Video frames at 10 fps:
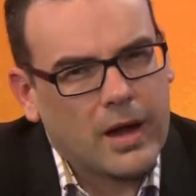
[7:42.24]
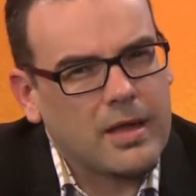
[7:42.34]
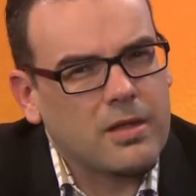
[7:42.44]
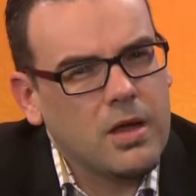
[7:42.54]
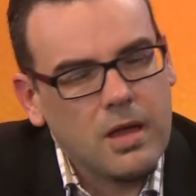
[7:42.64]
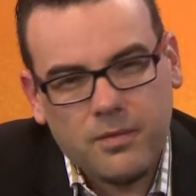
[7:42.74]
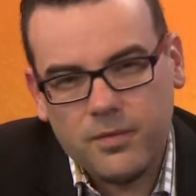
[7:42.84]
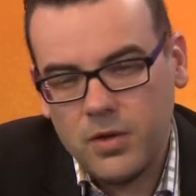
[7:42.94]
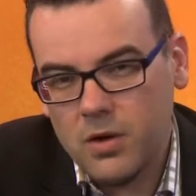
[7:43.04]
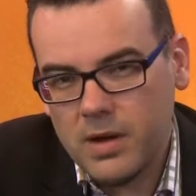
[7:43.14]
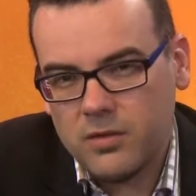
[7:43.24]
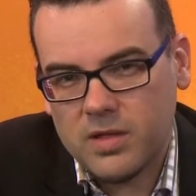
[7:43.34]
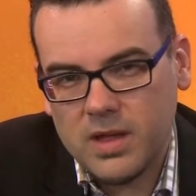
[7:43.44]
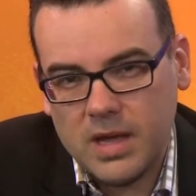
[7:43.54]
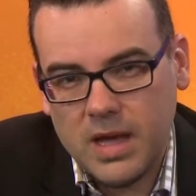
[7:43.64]
okay, so if you're
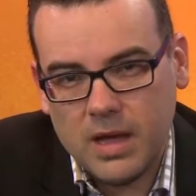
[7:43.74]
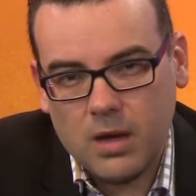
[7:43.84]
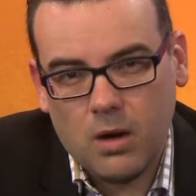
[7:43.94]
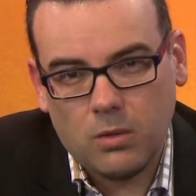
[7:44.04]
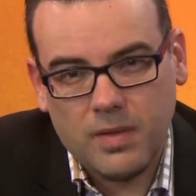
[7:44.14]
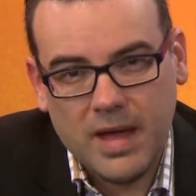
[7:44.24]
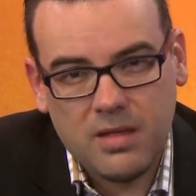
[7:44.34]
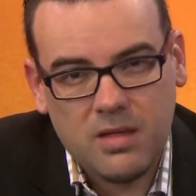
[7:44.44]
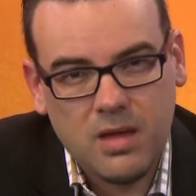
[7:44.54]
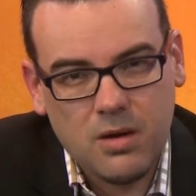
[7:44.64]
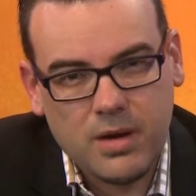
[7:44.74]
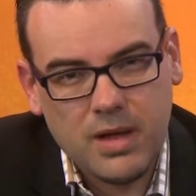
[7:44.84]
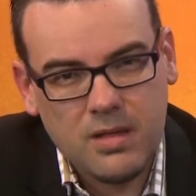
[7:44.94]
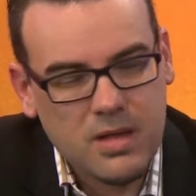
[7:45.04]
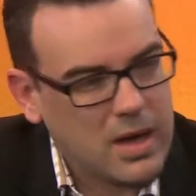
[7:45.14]
interested in getting hold of that series,